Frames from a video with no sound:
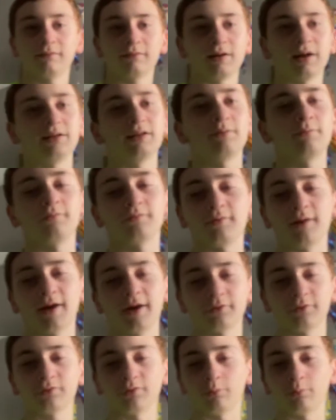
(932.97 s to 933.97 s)
and then
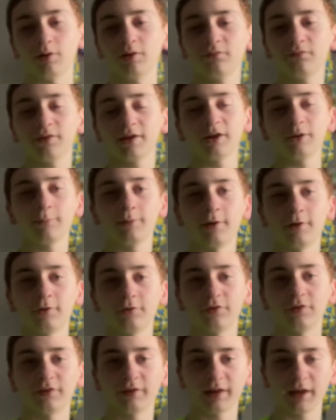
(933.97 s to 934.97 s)
as for one final pose
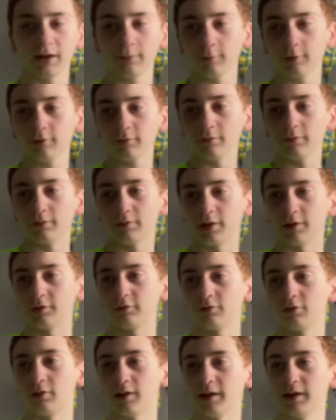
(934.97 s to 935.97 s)
to the camera, they
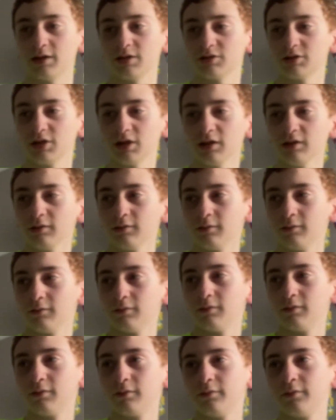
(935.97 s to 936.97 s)
do a handshake.
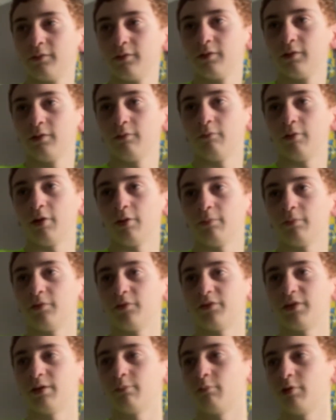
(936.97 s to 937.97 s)
Well, the
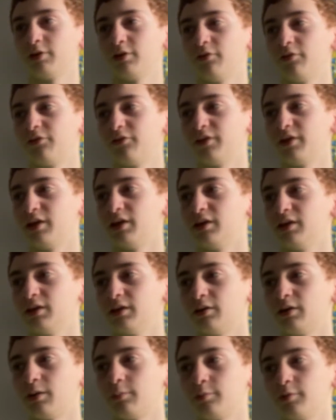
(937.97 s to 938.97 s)
same one you see in
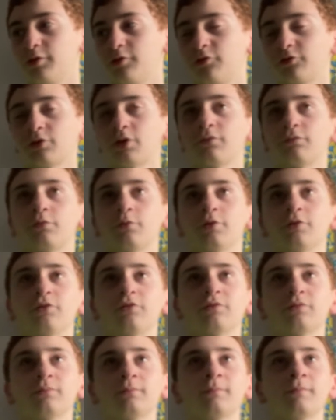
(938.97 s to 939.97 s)
Operate Star Force.
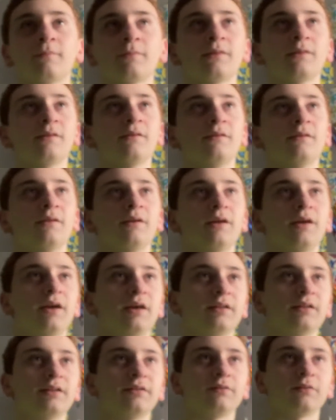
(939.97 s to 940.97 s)
And
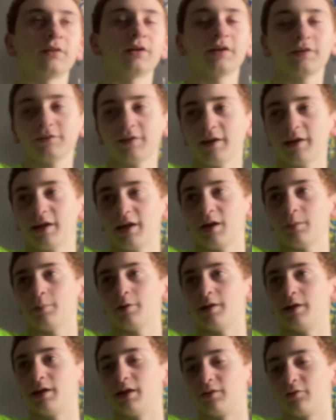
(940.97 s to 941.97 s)
then look at the camera
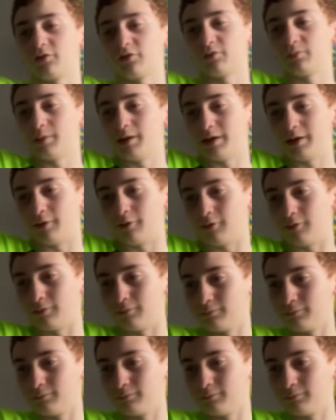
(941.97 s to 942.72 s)
and smile.